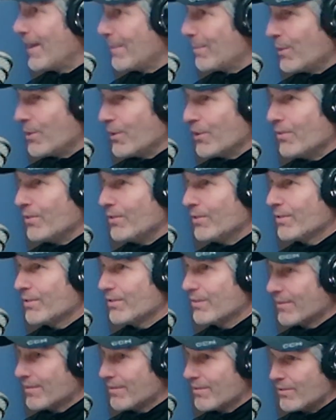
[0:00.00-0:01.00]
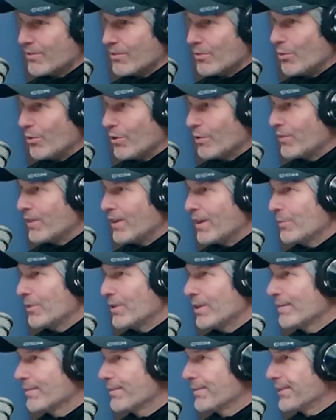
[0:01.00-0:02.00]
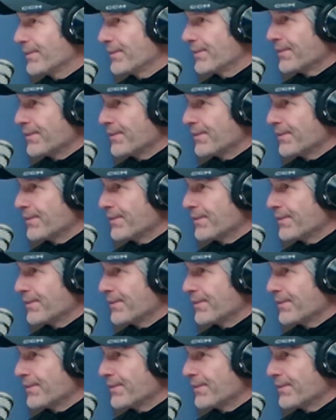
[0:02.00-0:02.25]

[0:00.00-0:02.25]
at Benilde, Holy Family.